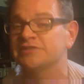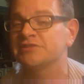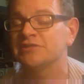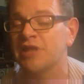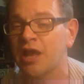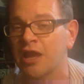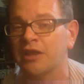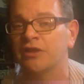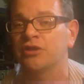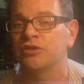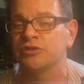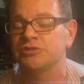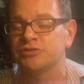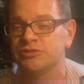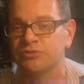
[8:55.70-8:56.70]
it's not a
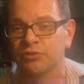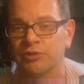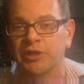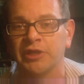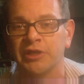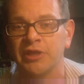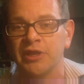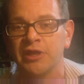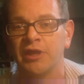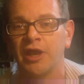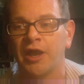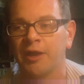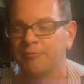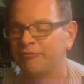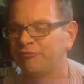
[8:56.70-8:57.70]
good story.
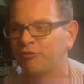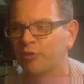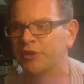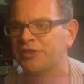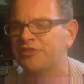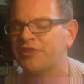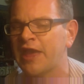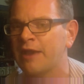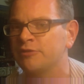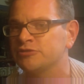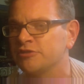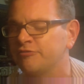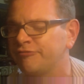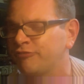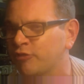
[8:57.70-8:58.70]
Um,
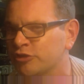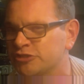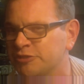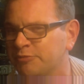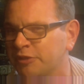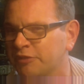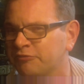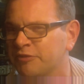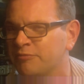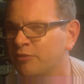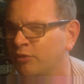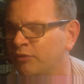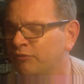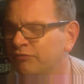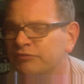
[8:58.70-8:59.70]
40,000 forcibly
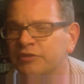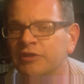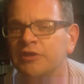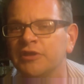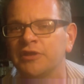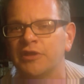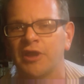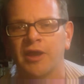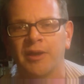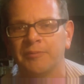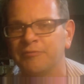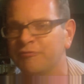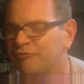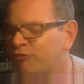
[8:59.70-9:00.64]
removed, um,